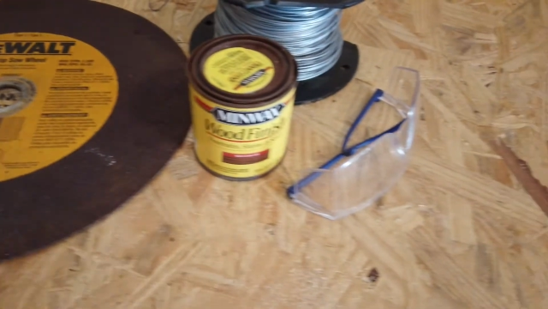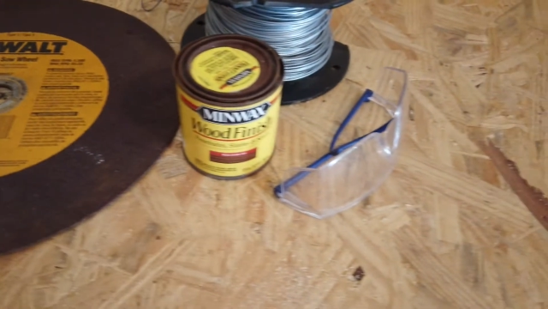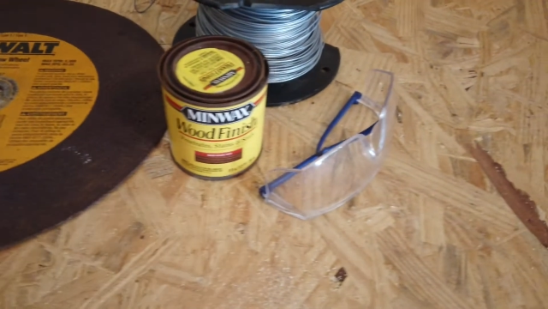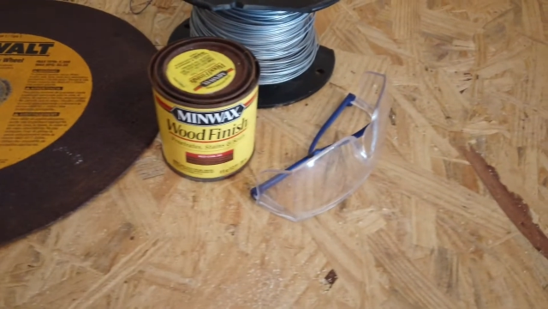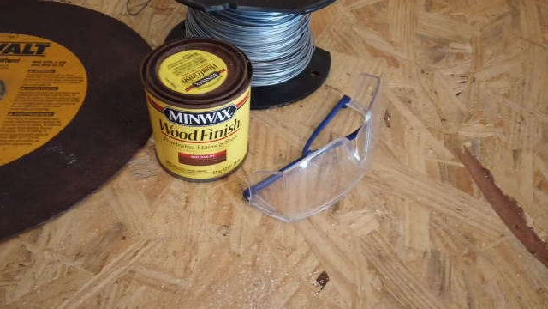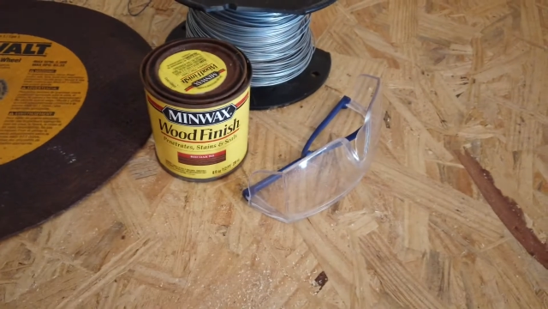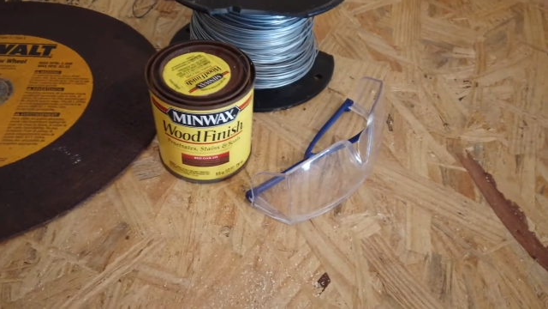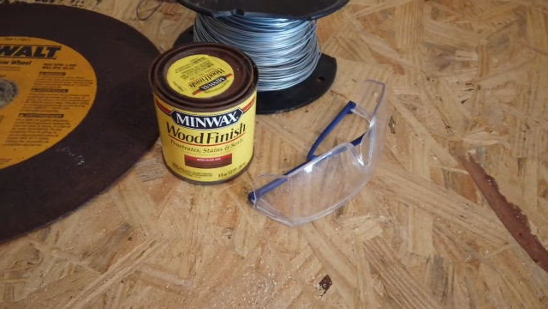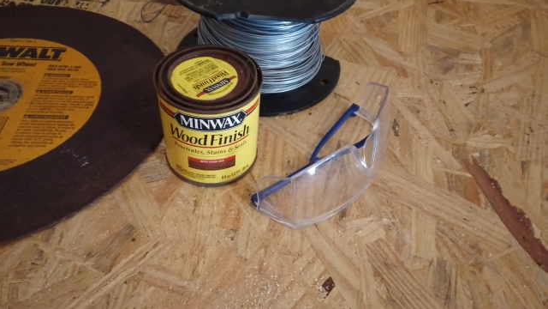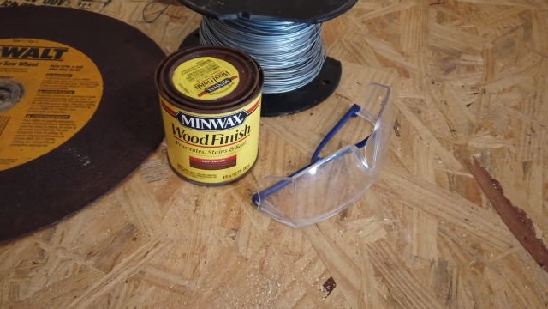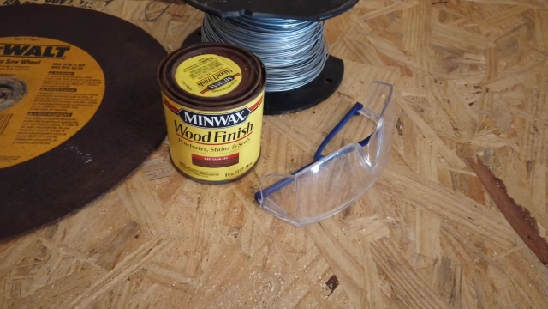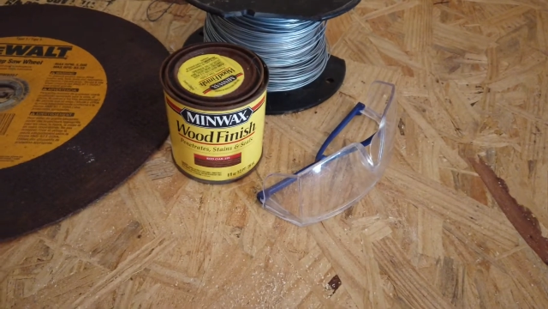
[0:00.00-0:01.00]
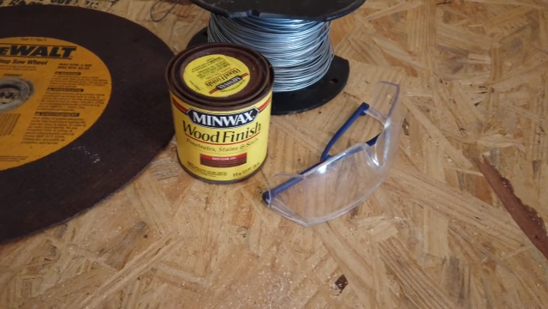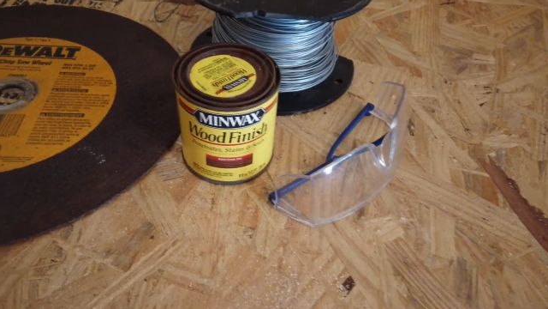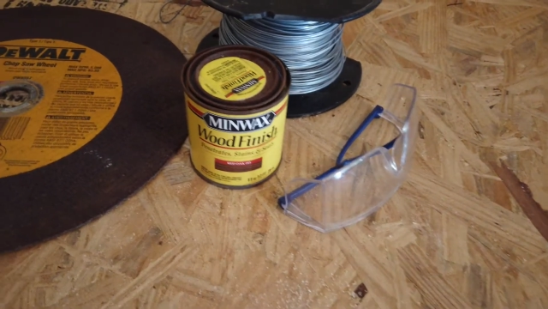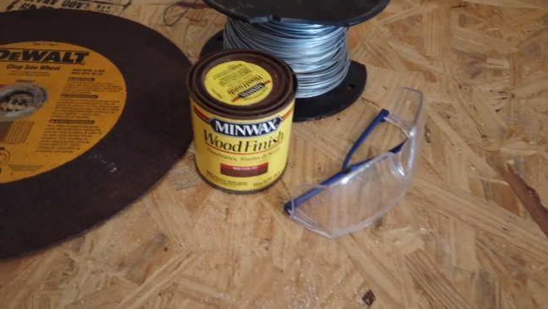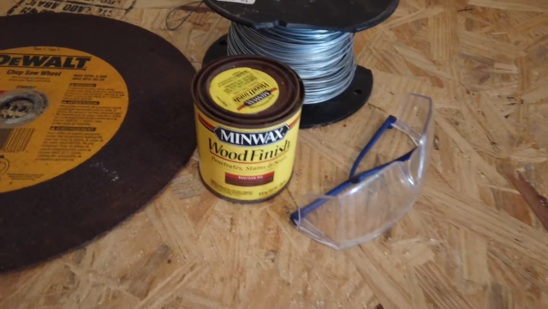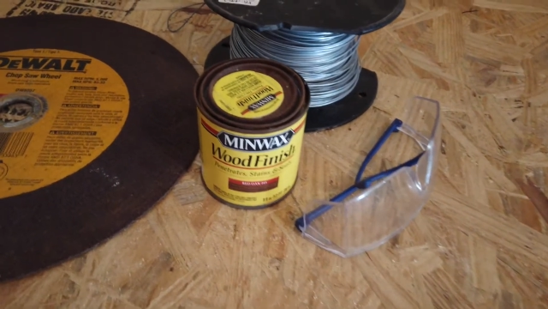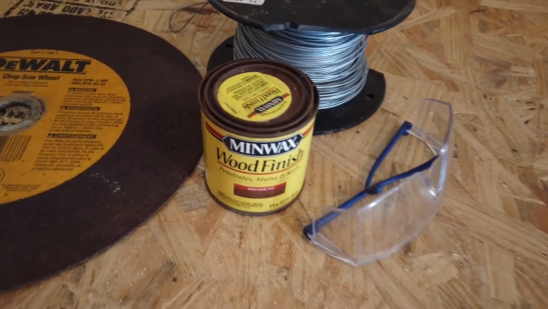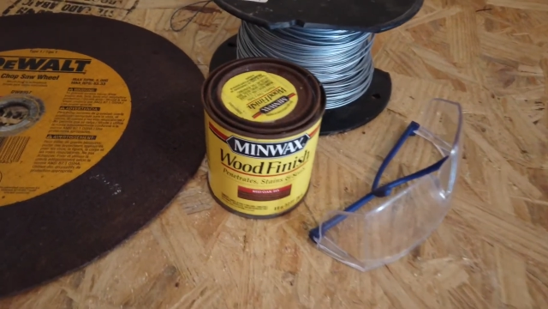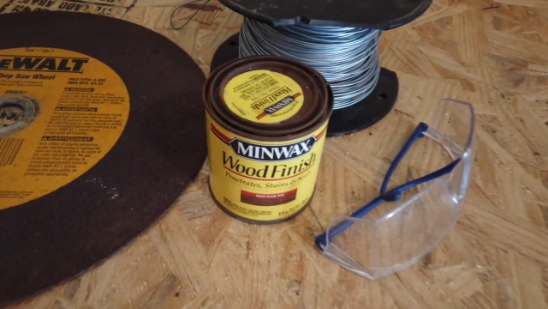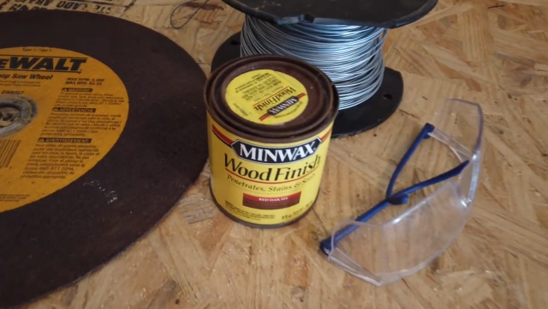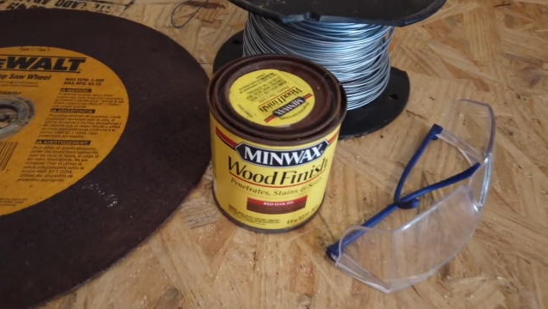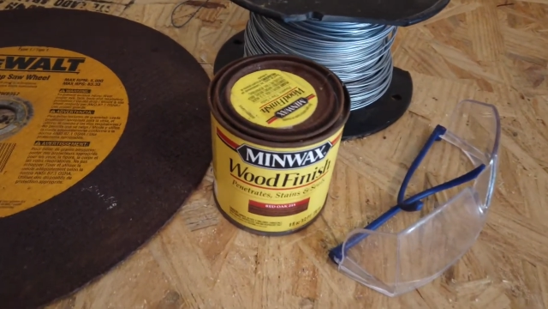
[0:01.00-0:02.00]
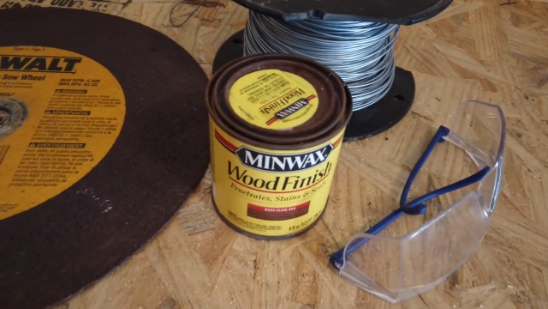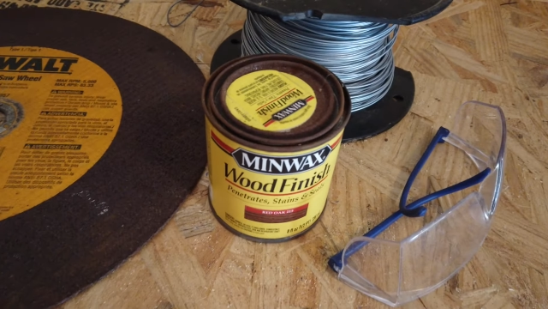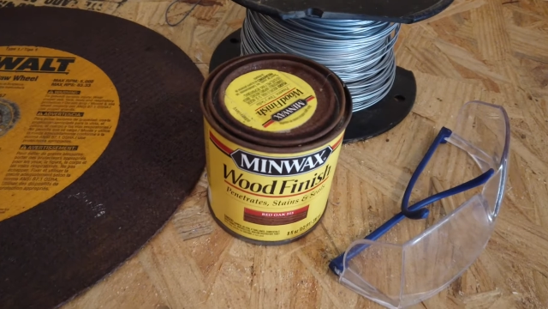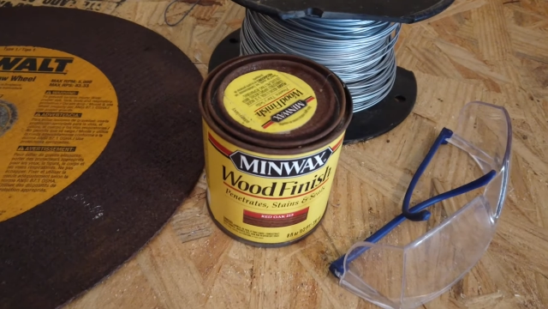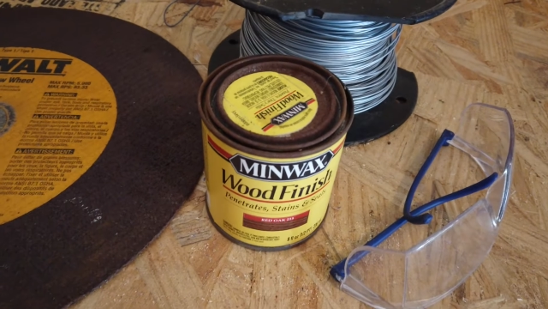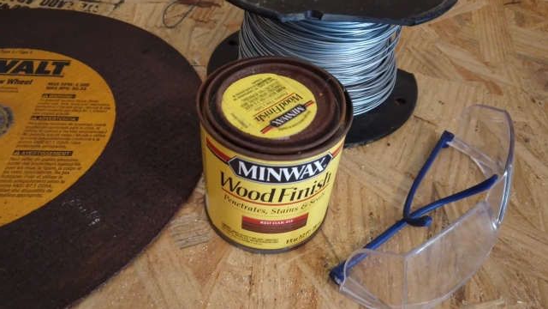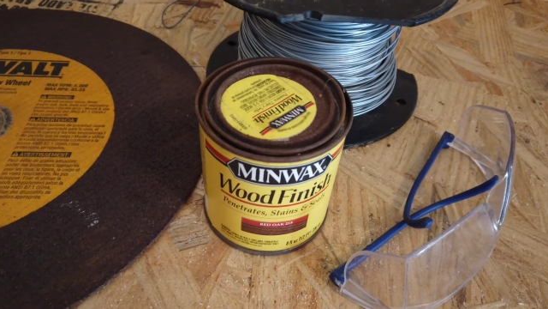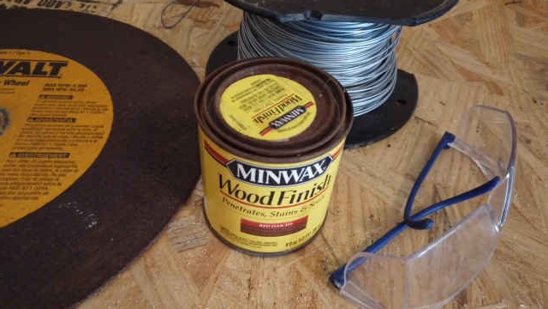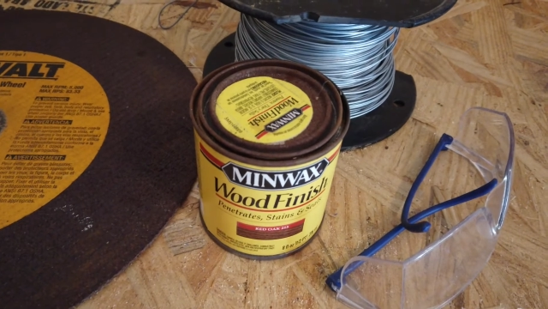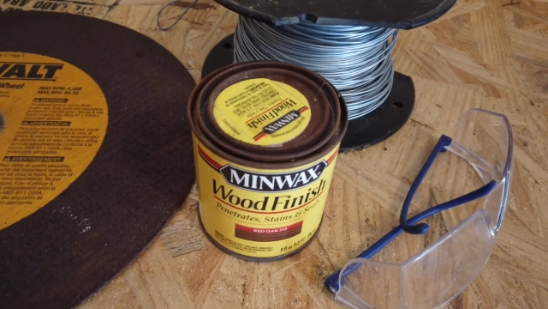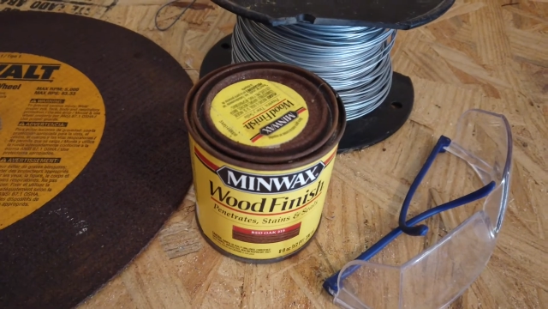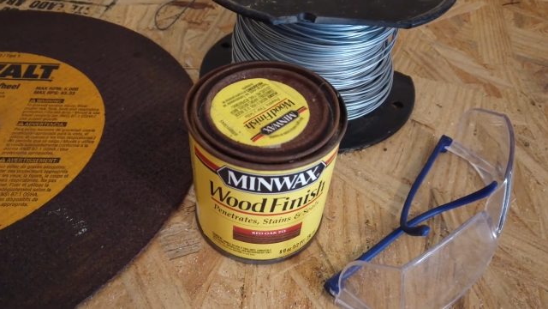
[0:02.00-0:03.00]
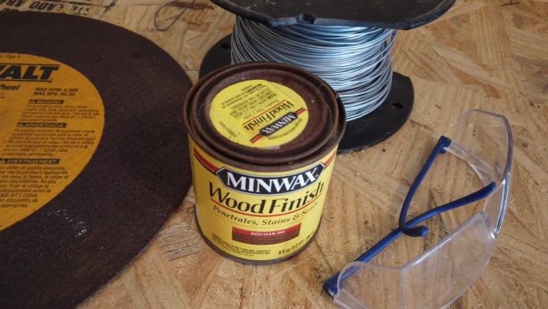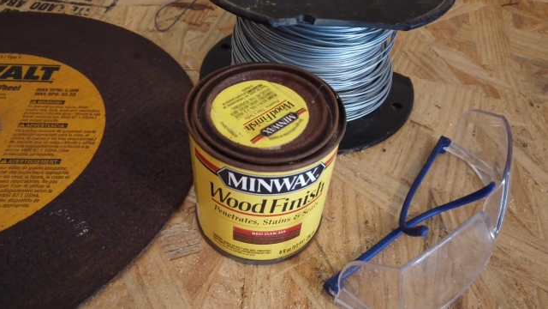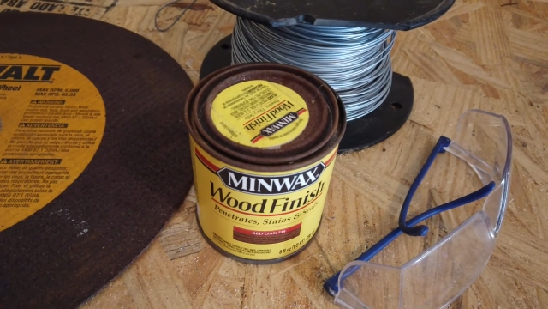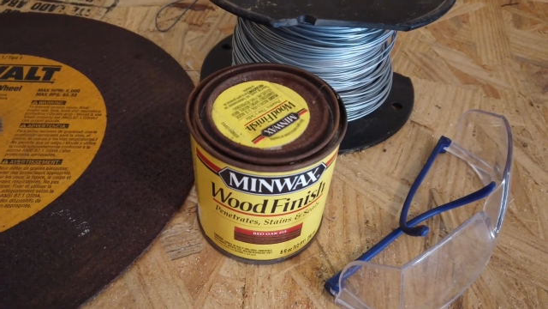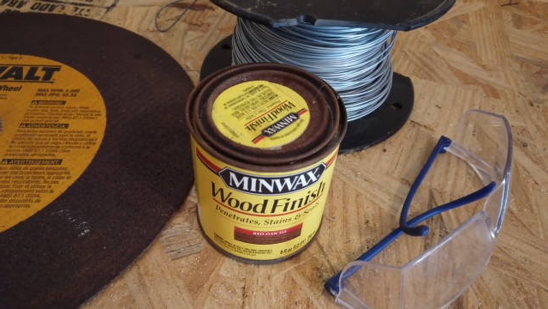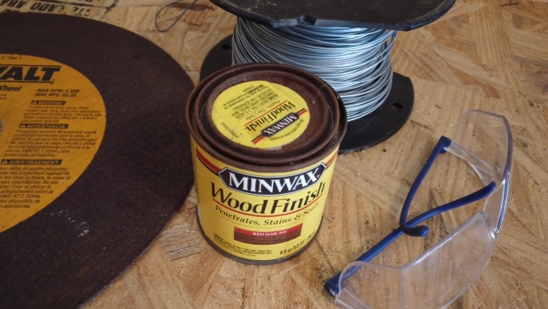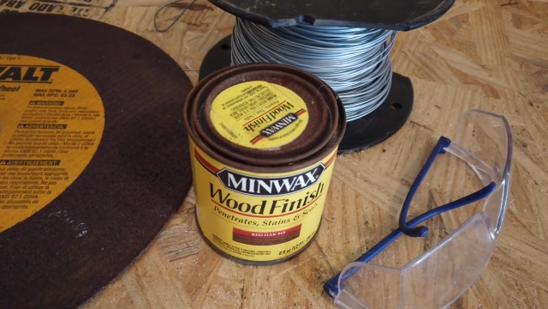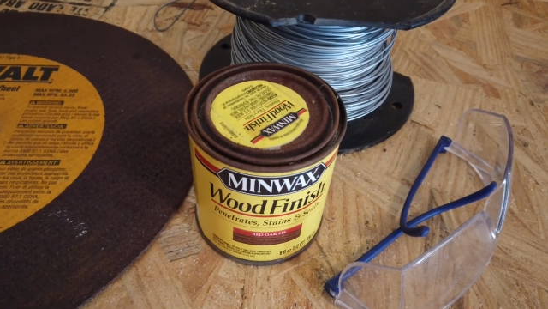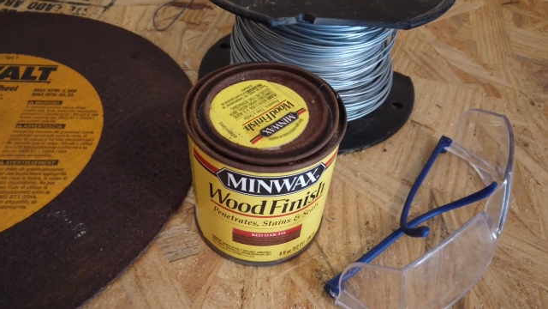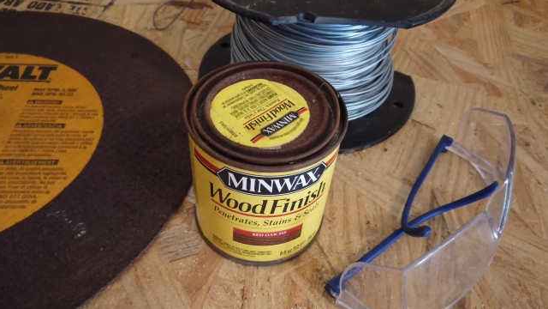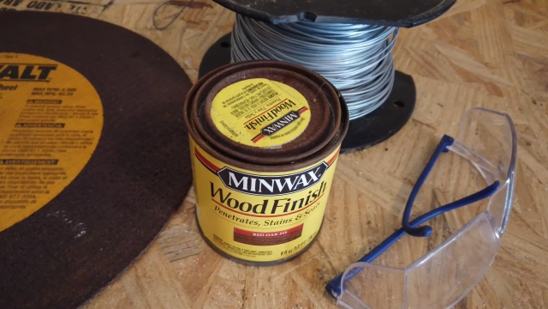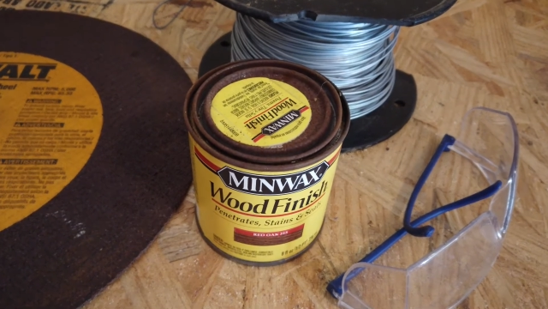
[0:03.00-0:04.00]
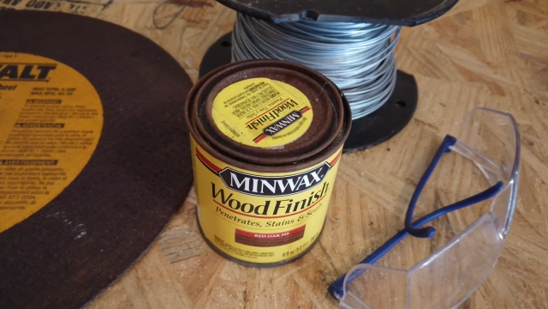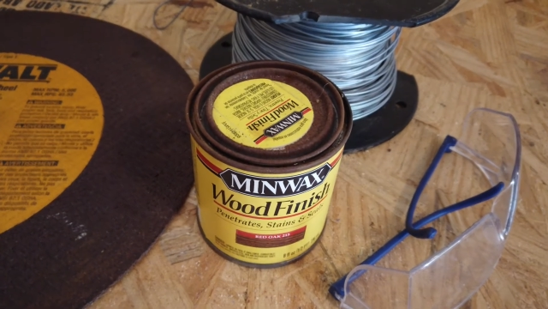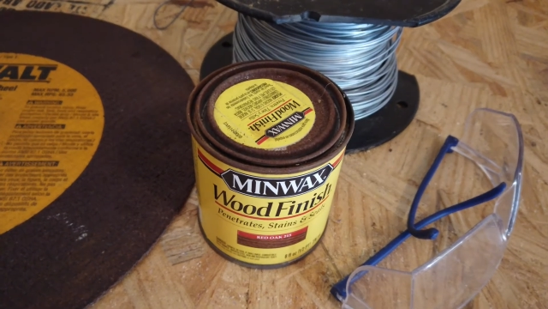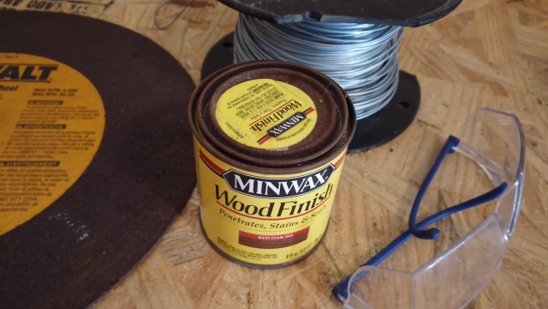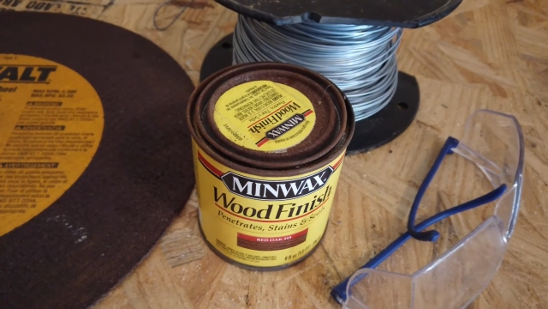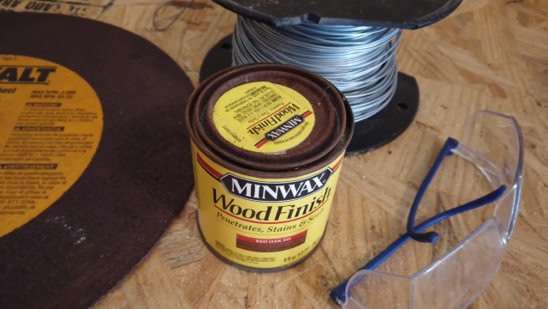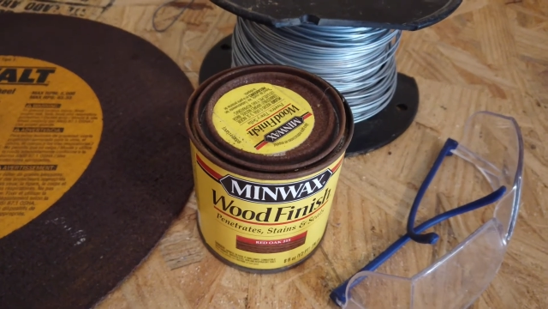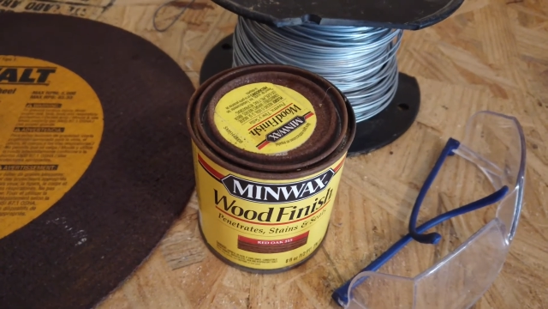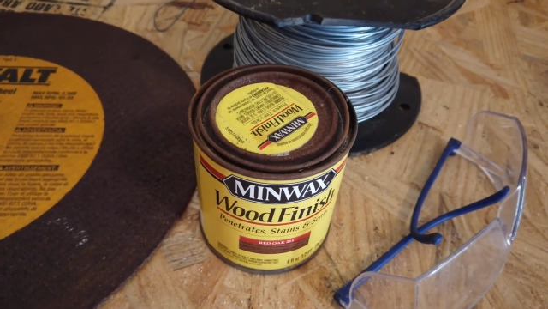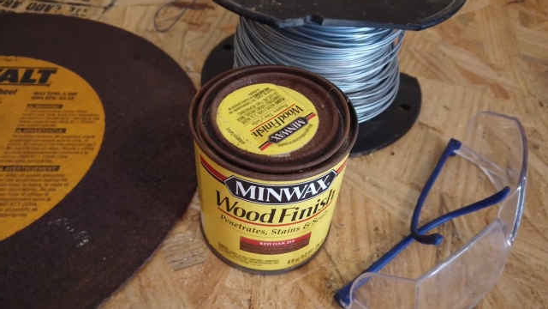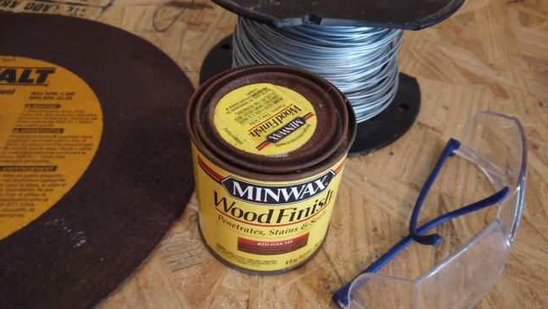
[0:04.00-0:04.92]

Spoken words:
[unreadable: no face in view]